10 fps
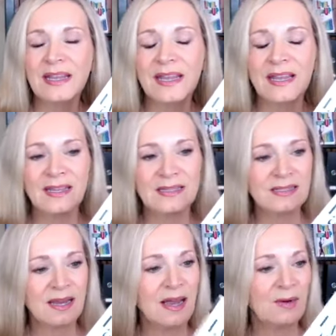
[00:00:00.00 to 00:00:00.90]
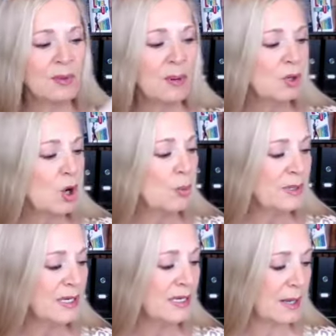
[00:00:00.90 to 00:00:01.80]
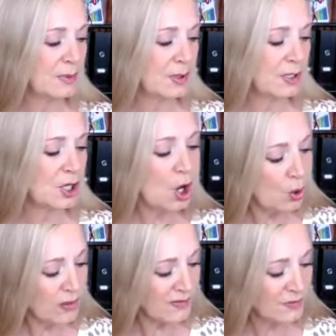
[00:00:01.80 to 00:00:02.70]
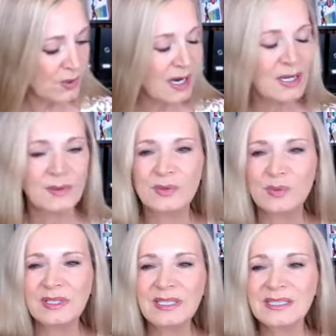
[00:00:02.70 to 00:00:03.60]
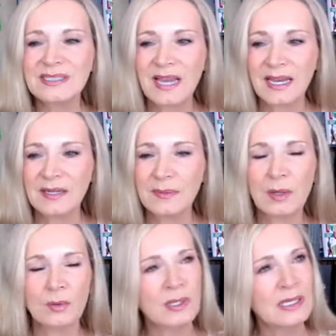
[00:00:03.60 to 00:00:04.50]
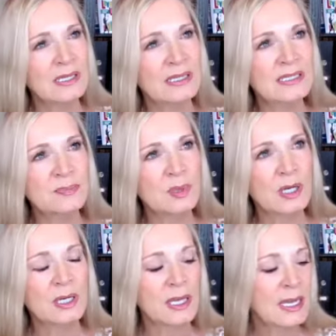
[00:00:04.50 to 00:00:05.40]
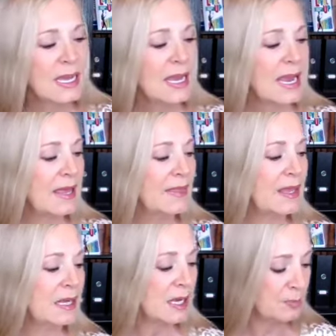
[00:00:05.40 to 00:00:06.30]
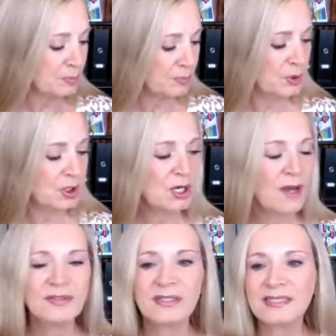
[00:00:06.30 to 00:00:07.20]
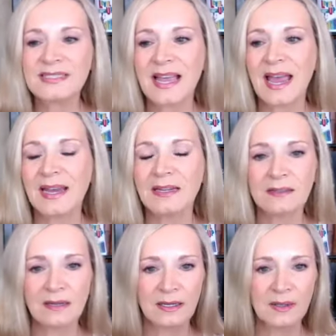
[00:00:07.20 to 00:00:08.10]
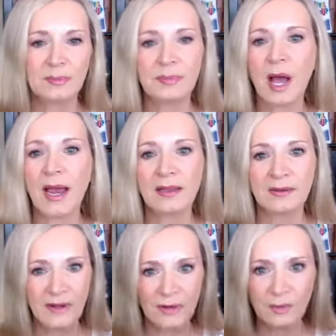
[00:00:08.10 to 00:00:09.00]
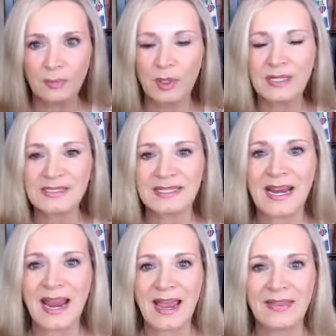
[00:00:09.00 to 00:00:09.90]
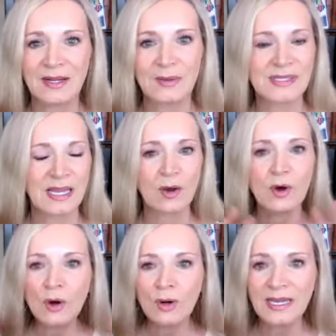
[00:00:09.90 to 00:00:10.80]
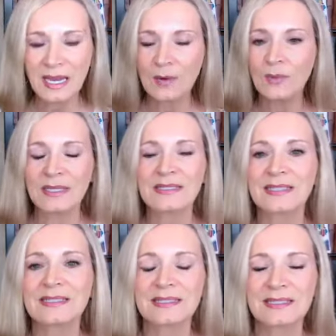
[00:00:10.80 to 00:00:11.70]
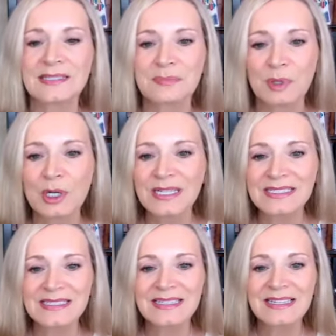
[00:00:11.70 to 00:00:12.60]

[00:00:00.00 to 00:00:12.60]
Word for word: And I remember opening it up going, oh, that's right. I was really excited about reading this book. And then I put it off to the side on a pile of other books that I had that I was like, oh, I can't wait to get to these books.